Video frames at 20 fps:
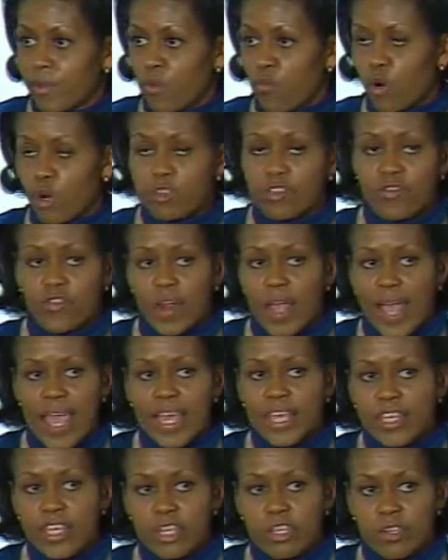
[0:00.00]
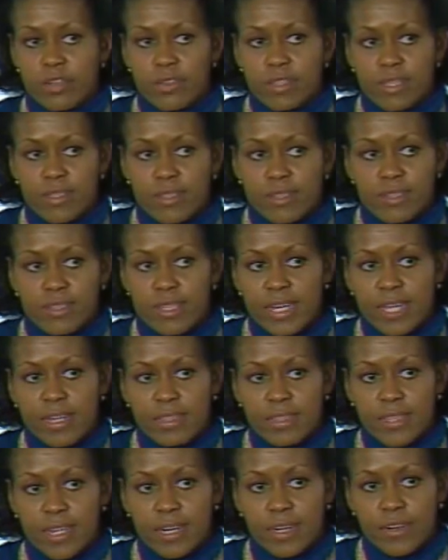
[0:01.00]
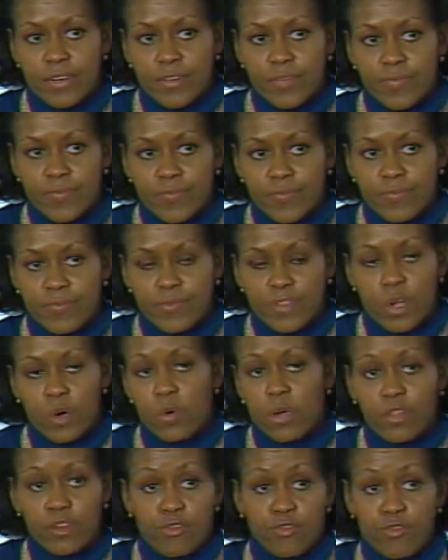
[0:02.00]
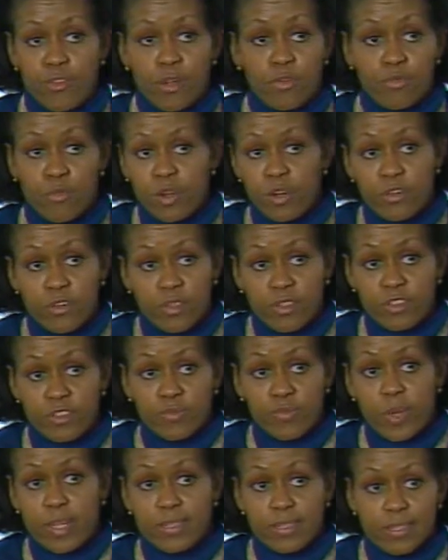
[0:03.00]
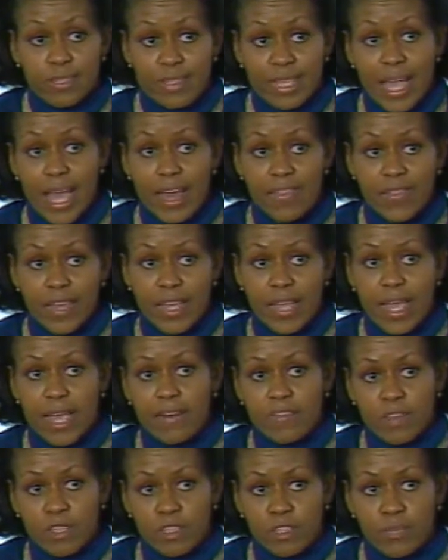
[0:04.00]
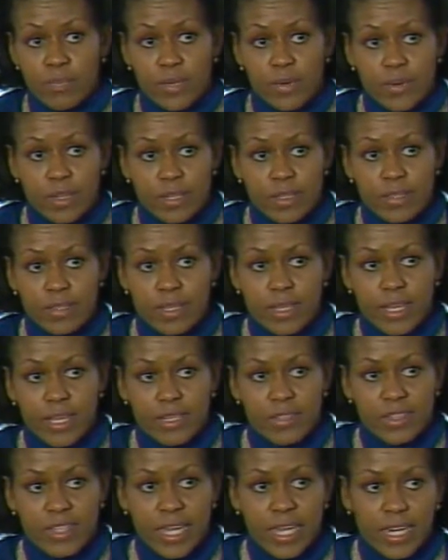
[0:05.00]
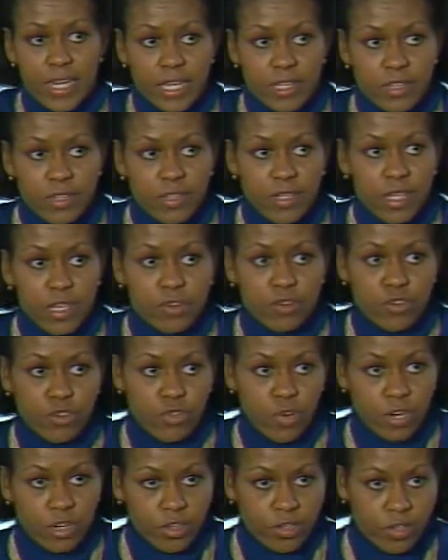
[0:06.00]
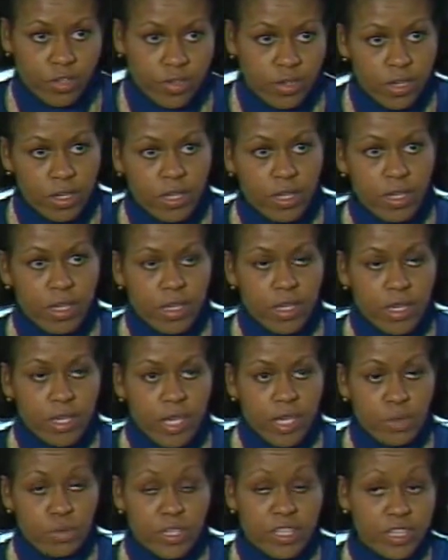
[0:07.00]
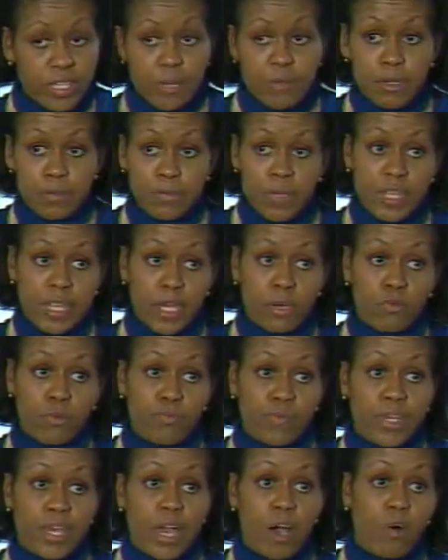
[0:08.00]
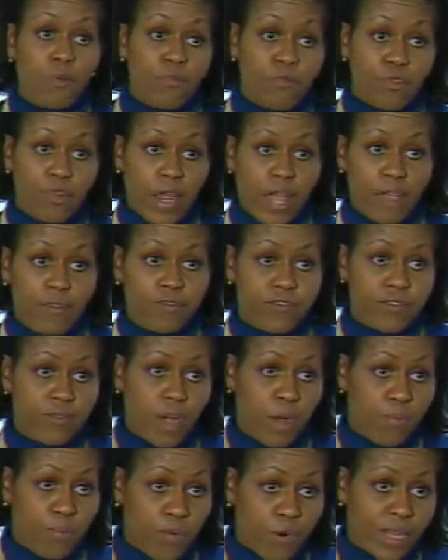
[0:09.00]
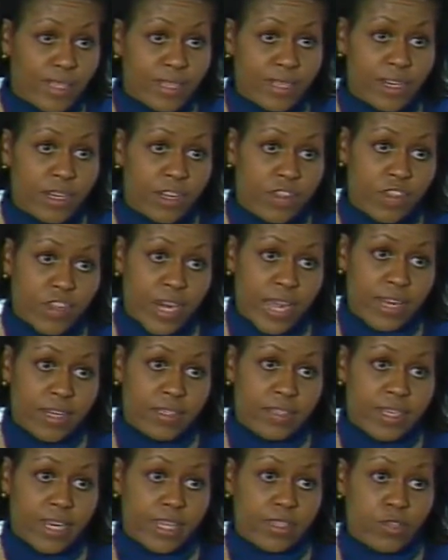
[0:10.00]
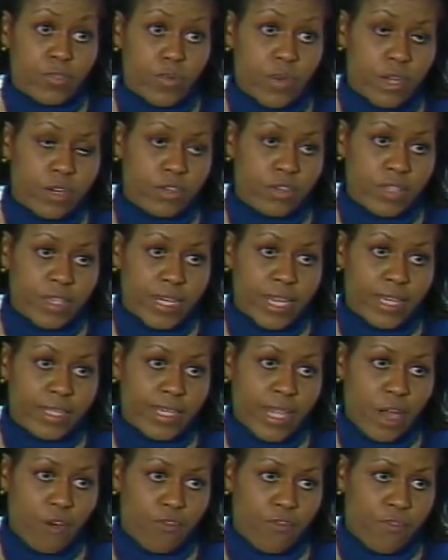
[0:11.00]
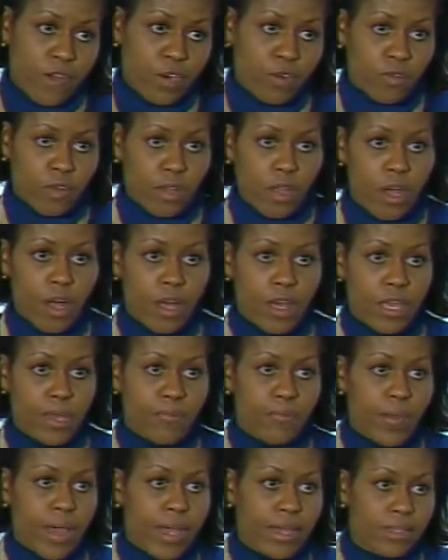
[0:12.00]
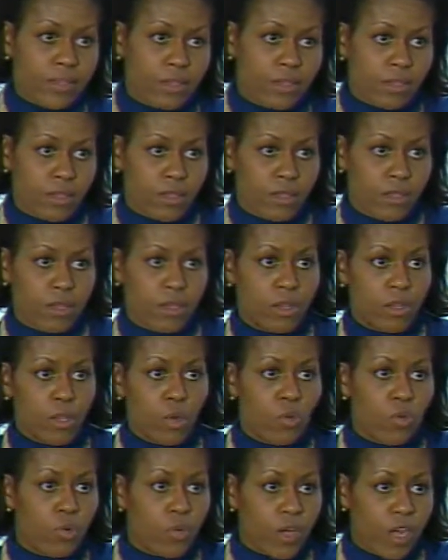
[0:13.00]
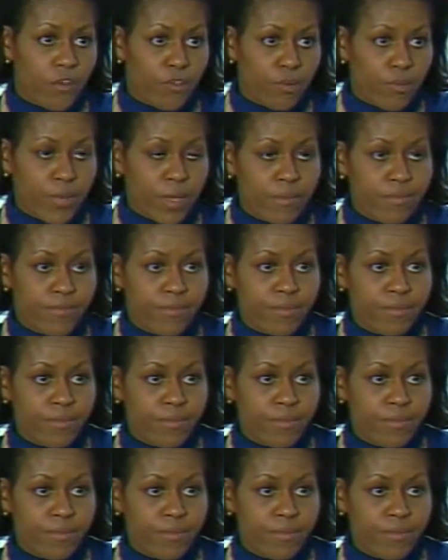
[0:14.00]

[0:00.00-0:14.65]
Works for 8 years as a state senator. No other front-runner in this race has had that kind of experience in a state legislative structure. It would seem to me that it would be helpful to have a president of the United States who understands how federal law impacts local government.